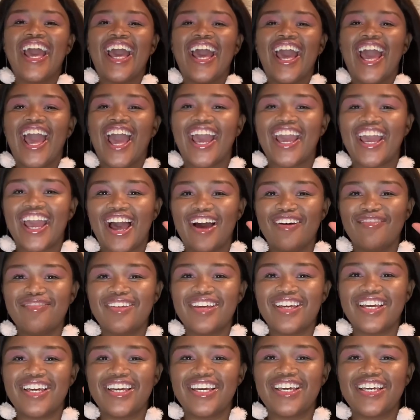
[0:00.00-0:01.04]
Hey
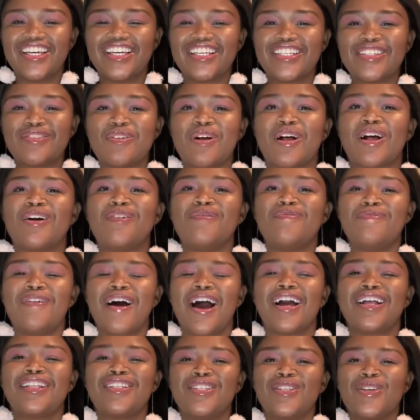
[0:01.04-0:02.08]
Yammiez, welcome
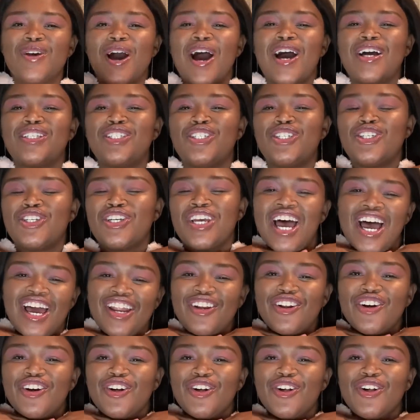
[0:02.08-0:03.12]
back to our
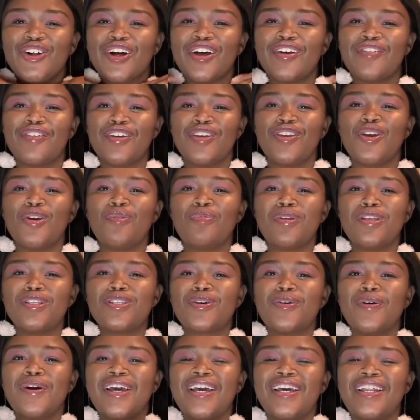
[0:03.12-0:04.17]
channel. If you're new, please
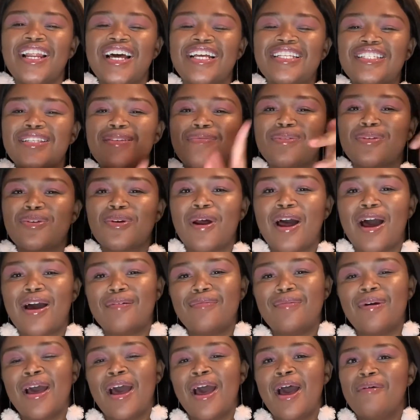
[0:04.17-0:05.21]
go ahead and subscribe
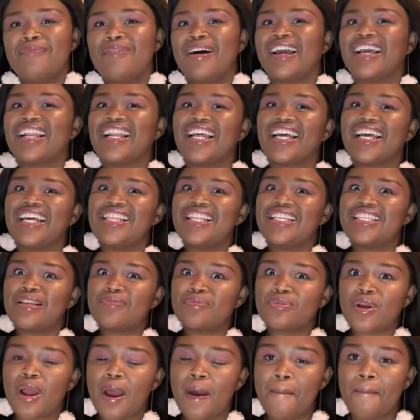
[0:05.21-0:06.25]
by clicking the
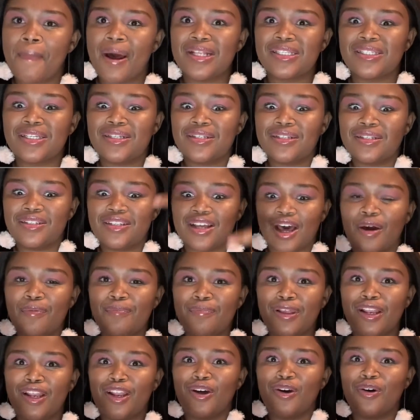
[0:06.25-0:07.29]
subscribe button down
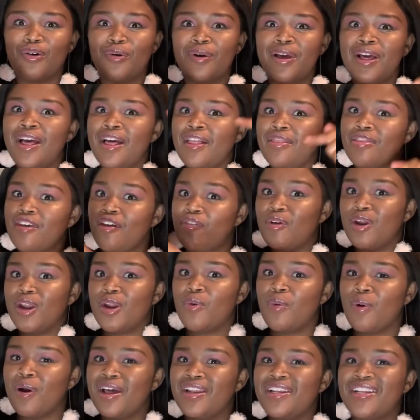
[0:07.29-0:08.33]
below, the red
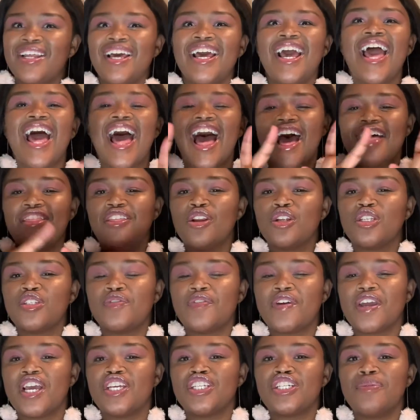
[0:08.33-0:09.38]
one, and the
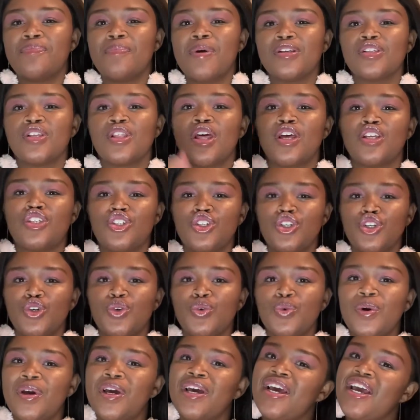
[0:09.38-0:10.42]
notification bell so that
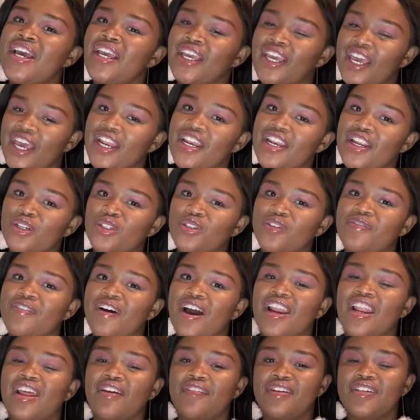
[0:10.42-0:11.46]
you get
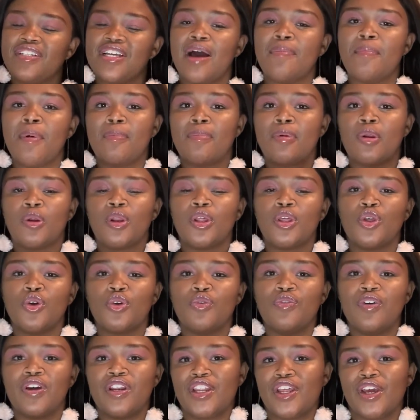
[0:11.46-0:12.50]
notified every time I upload a new
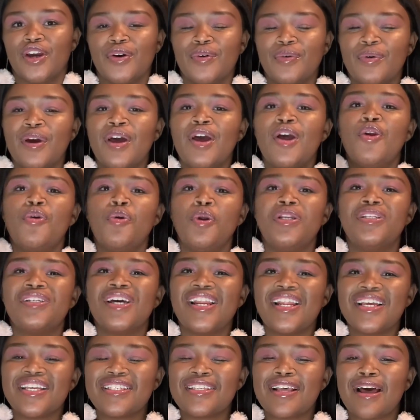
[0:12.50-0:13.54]
video.
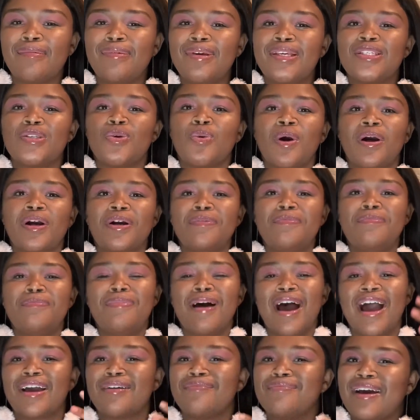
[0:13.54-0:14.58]
Returning subbies, welcome
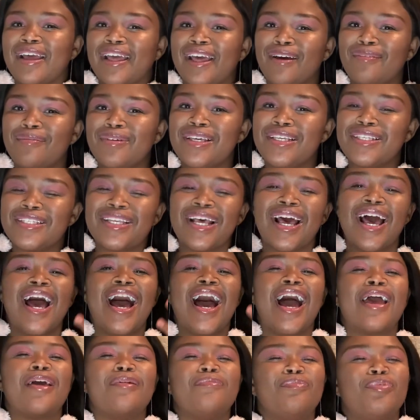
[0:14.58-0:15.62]
back my Yammiez.
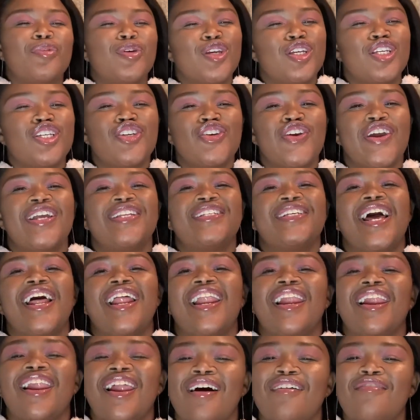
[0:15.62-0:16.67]
I appreciate
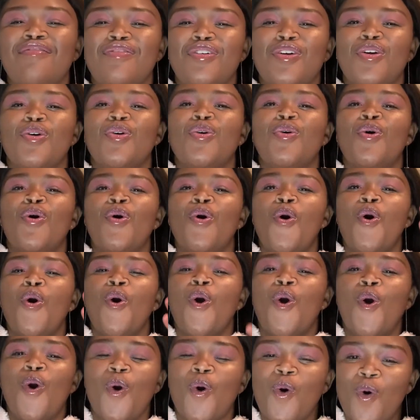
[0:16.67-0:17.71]
and love you
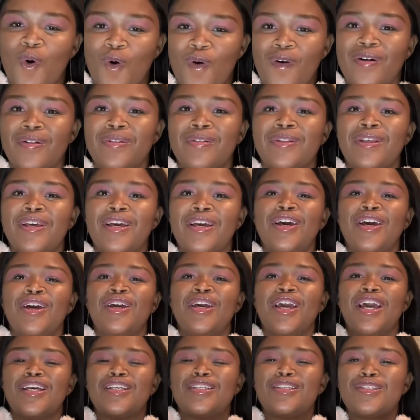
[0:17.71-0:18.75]
all.
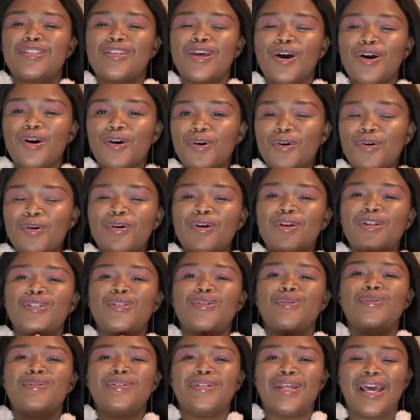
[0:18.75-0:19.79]
Okay, so
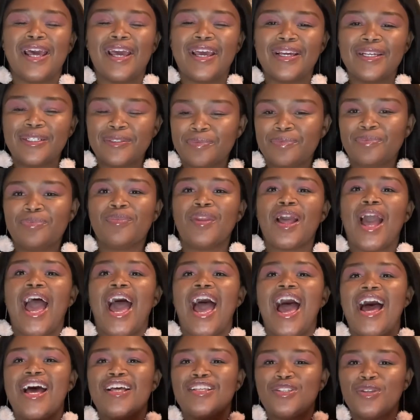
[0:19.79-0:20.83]
today,
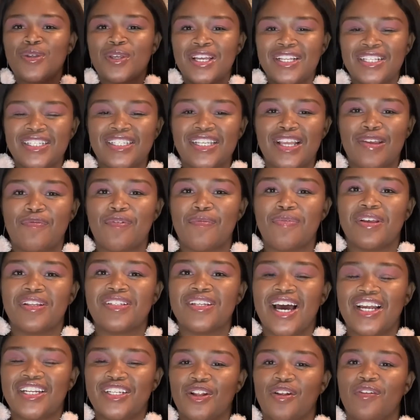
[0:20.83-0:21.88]
as you can see from the
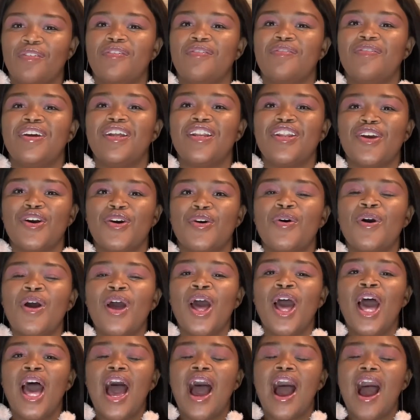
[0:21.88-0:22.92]
title of the video,
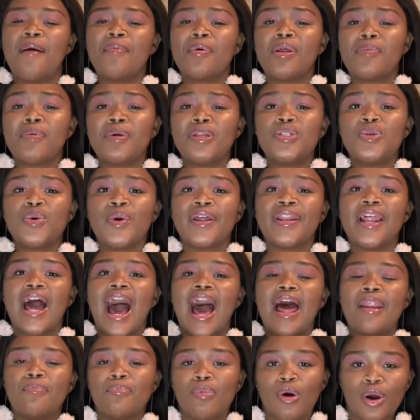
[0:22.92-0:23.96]
I'm going to be doing
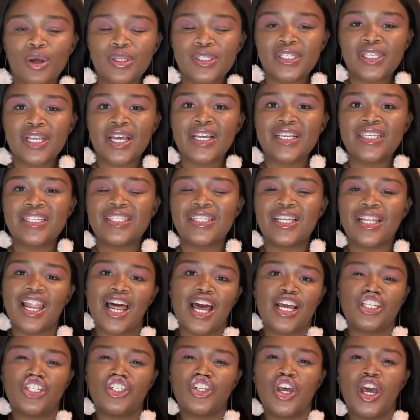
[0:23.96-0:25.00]
an unboxing
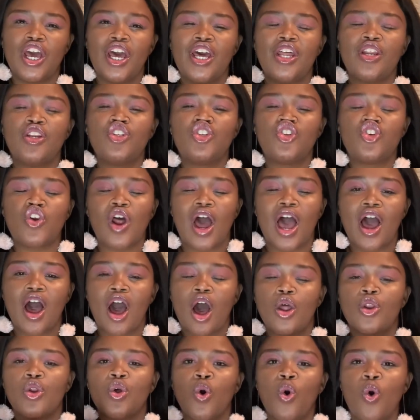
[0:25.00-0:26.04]
slash try
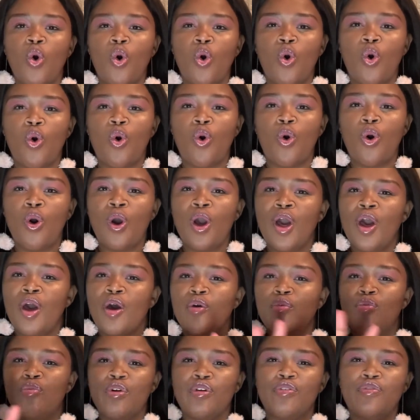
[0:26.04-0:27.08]
on haul
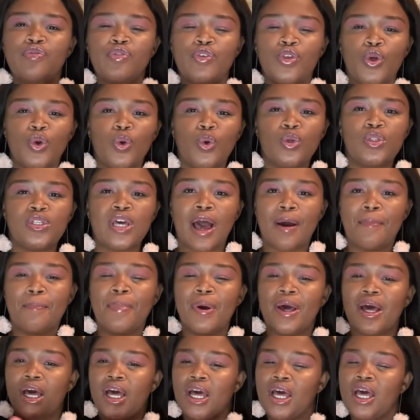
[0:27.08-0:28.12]
review
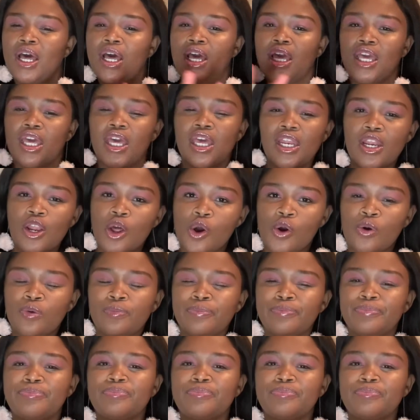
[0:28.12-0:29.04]
tupper, you know.